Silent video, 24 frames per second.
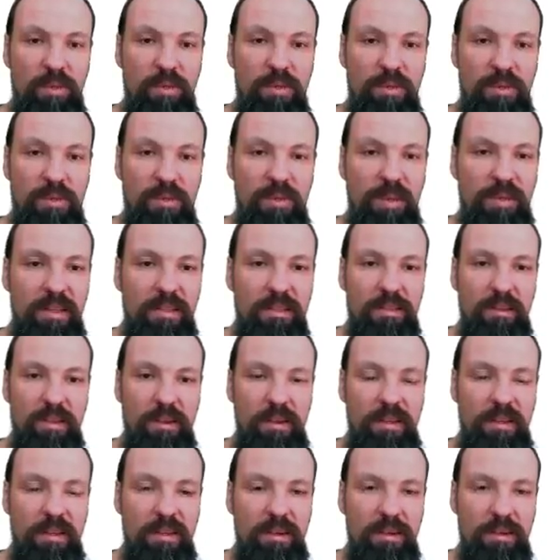It's that
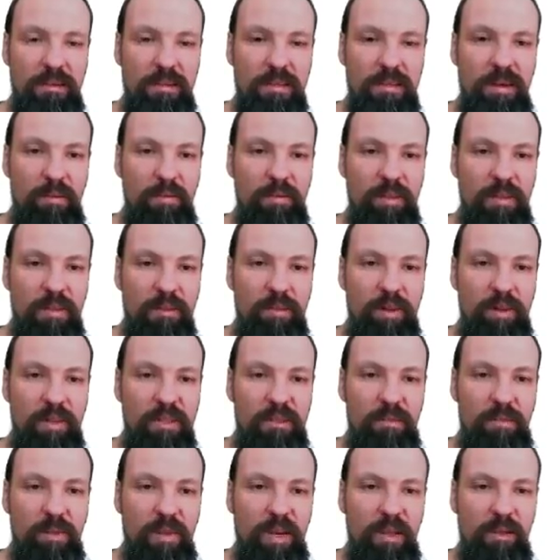linear something
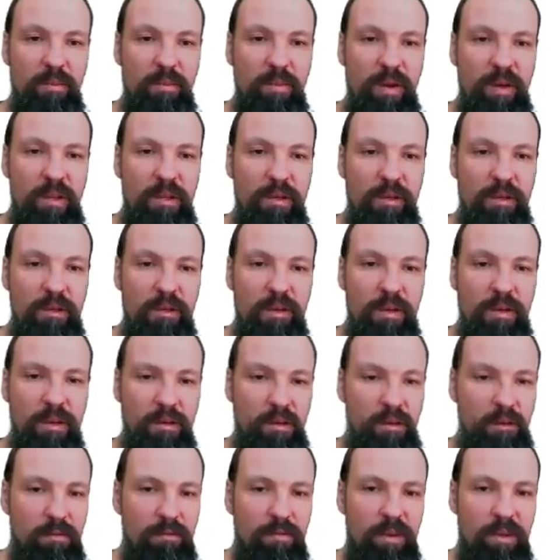multiplied by the
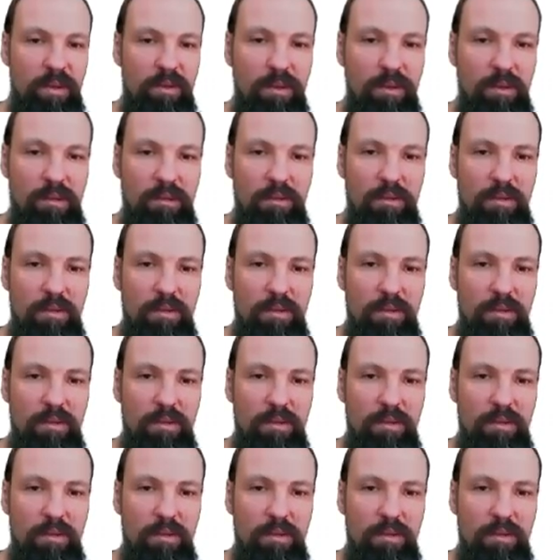error vector.